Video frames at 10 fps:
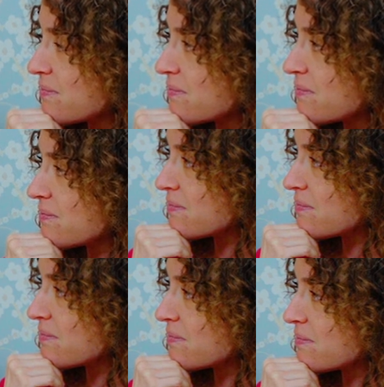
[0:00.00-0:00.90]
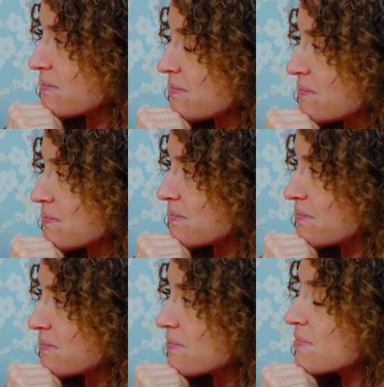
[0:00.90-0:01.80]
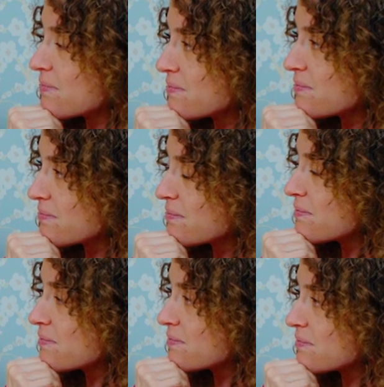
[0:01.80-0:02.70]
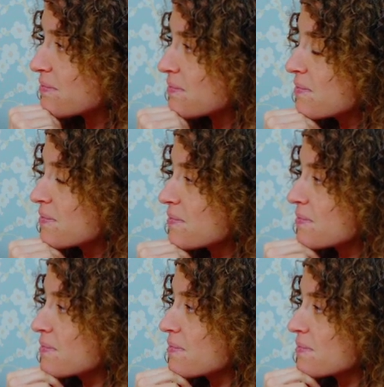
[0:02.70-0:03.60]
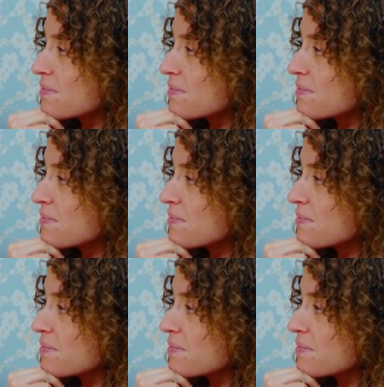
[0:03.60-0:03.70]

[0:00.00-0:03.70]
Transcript: [no speech]